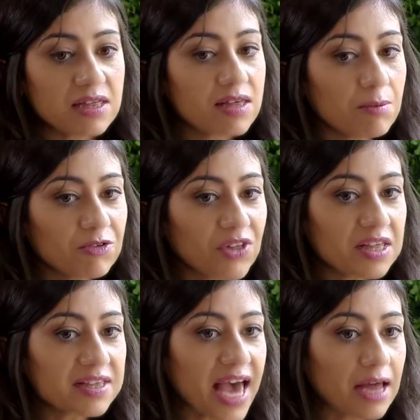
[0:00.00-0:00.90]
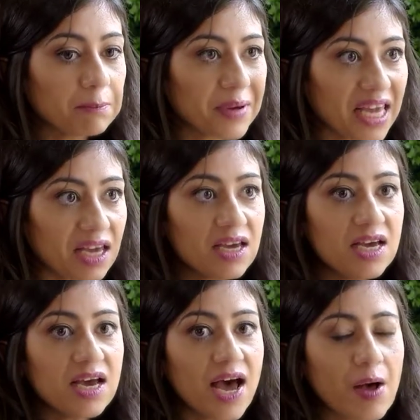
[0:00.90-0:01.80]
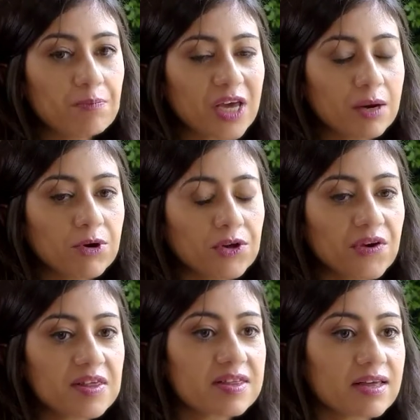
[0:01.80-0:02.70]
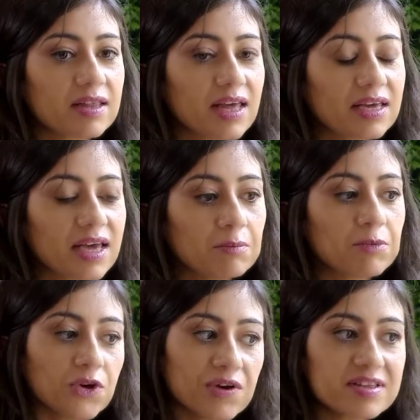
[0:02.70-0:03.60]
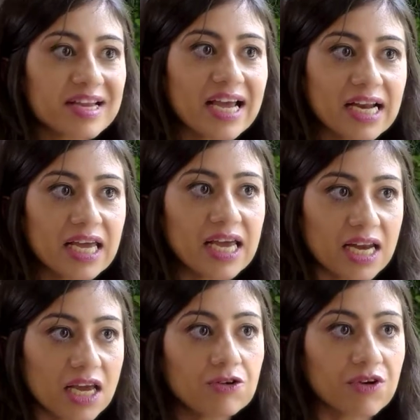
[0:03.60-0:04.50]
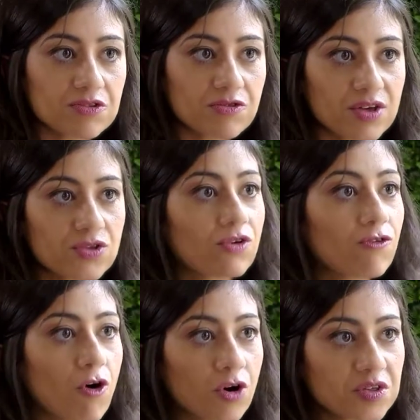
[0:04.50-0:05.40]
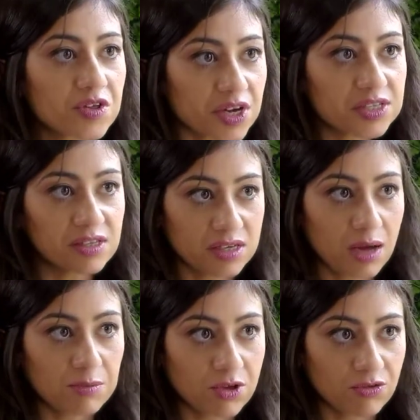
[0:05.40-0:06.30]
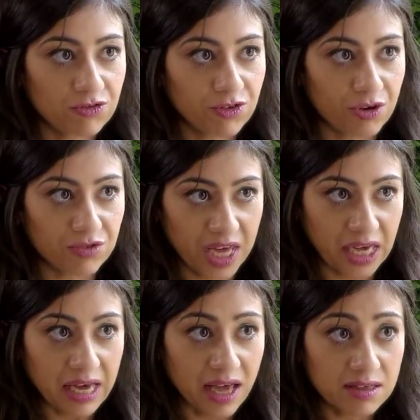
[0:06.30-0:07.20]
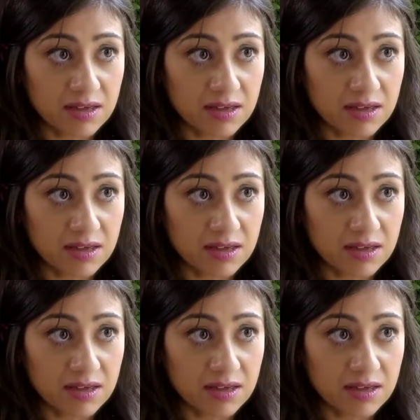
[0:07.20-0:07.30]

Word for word: And some of these can put you at slightly an increased risk for certain types of skin